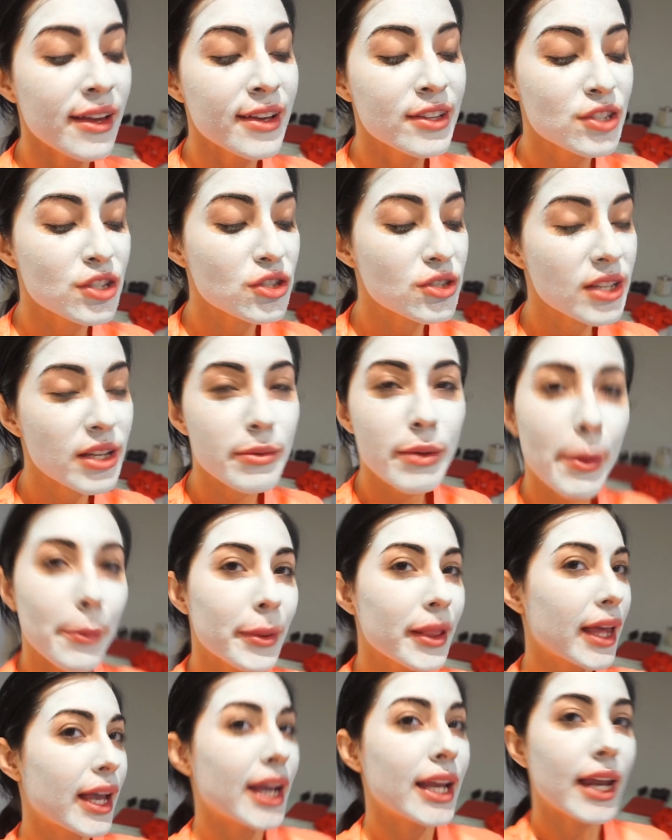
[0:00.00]
So it's just gonna be
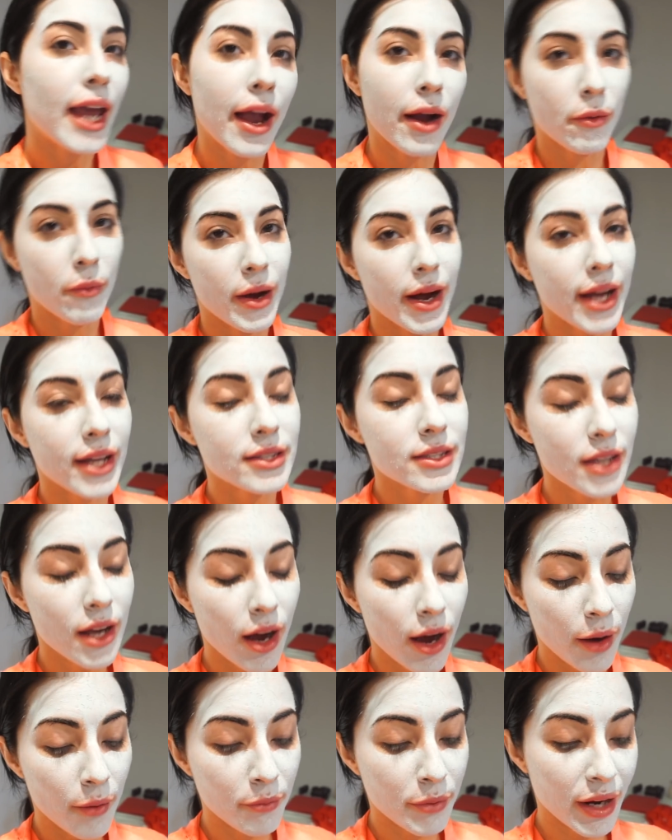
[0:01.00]
plain egg whites,
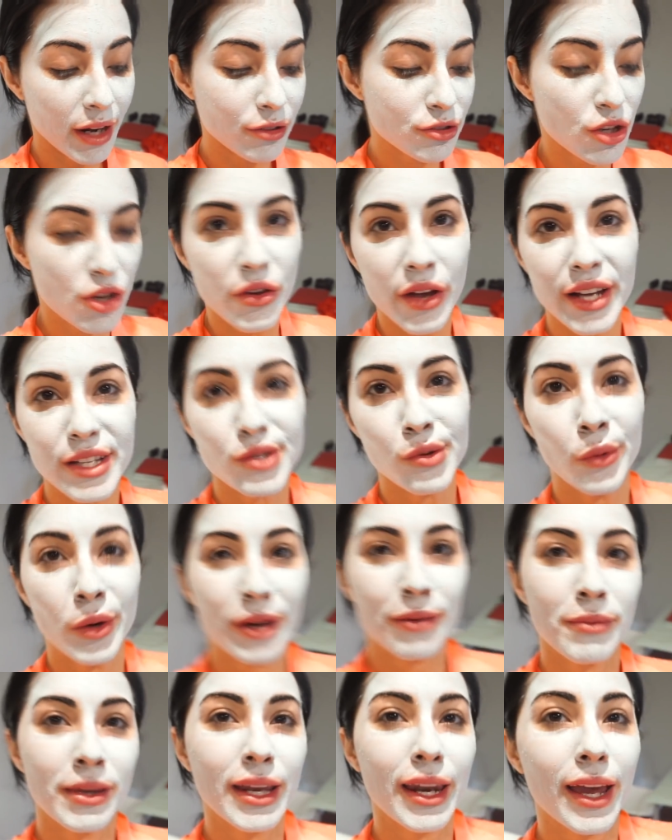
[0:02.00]
but I'll show you guys
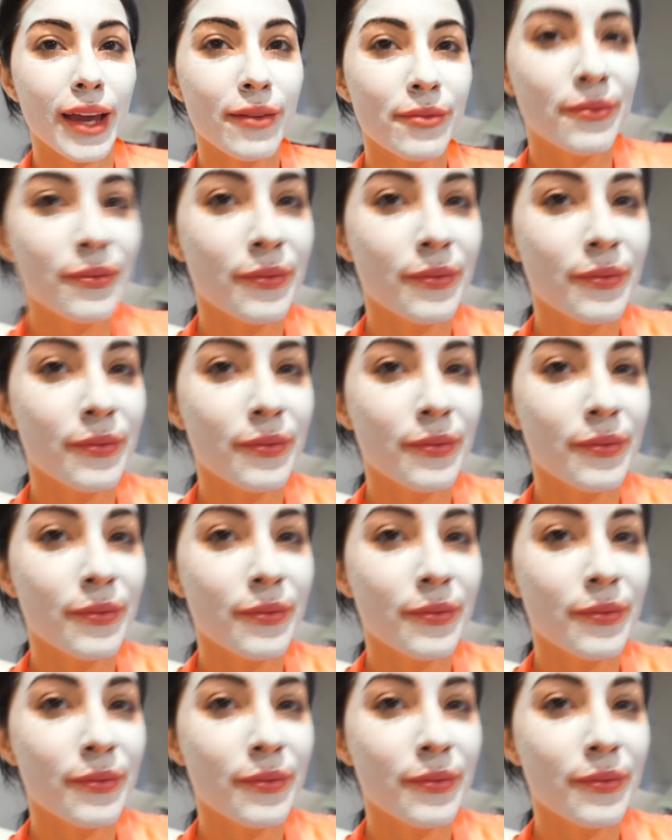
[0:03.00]
what I'm eating.